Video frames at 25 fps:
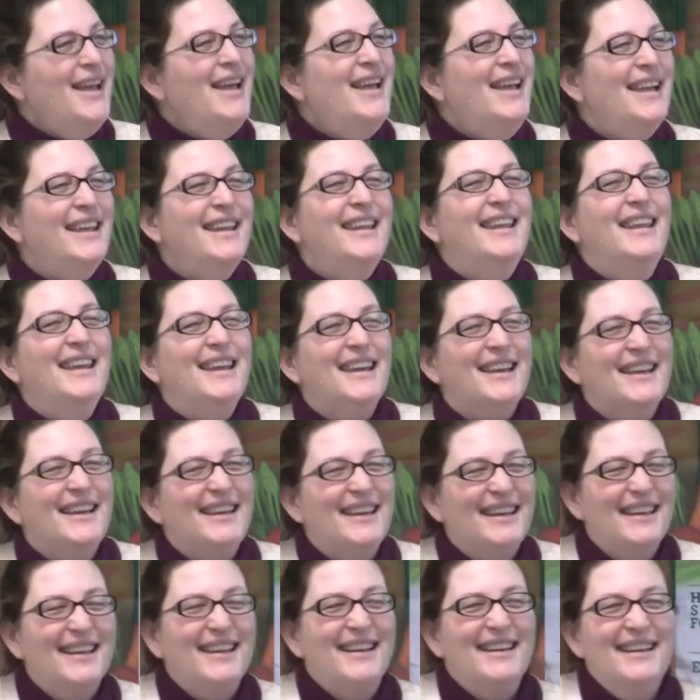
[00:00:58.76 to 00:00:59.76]
Yeah.
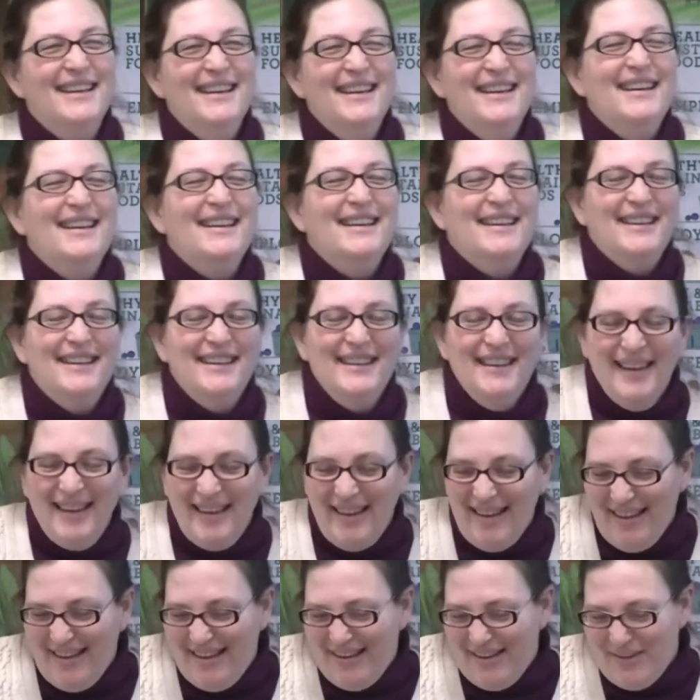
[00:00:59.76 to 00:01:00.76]

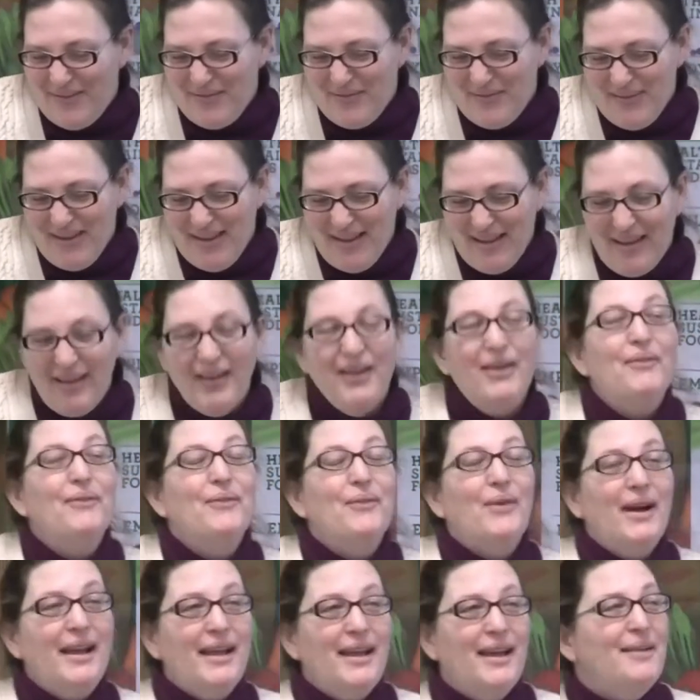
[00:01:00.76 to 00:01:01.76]
um,
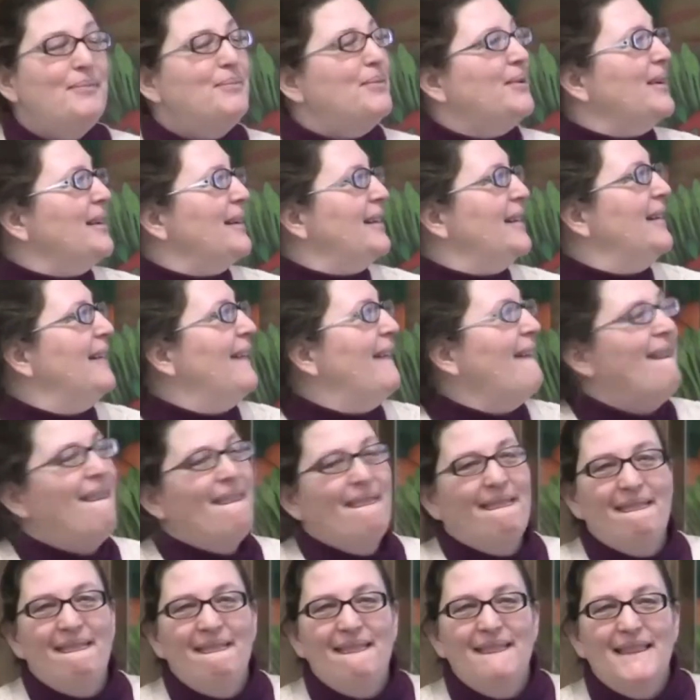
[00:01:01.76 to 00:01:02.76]
why I bring,
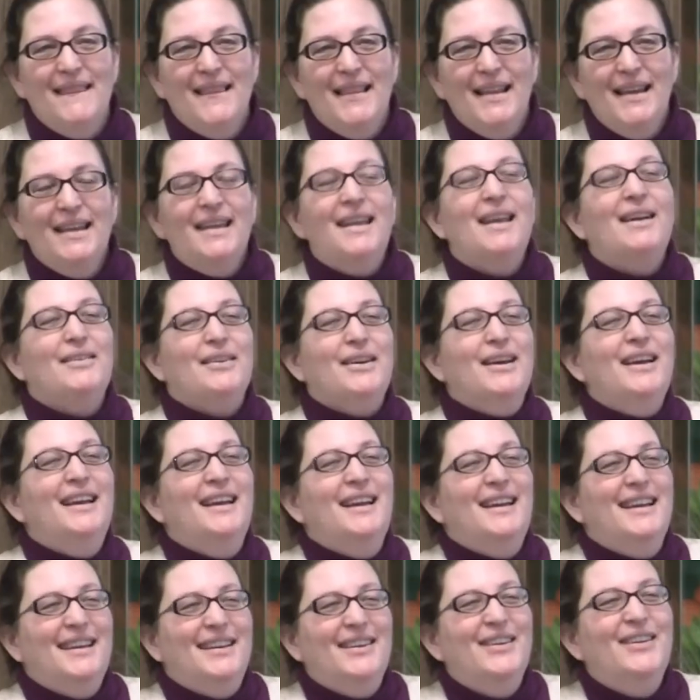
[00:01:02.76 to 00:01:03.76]
yeah,
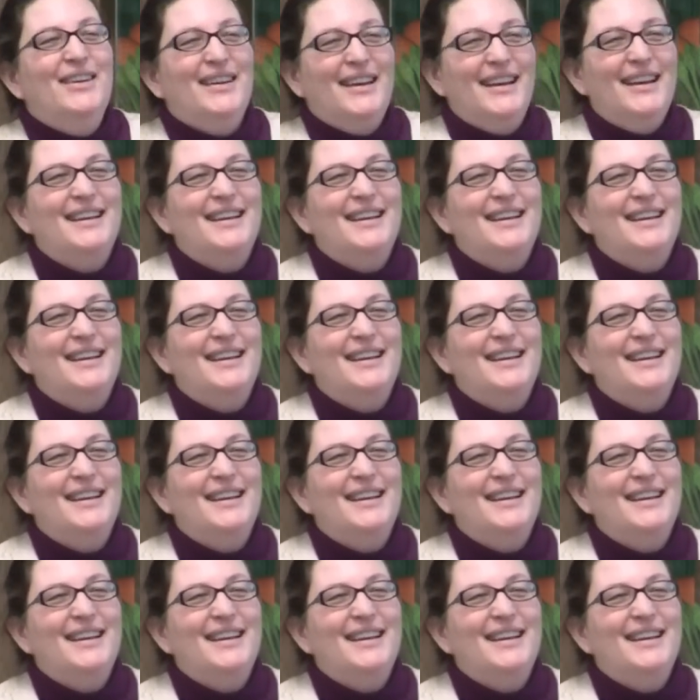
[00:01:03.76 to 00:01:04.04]
right,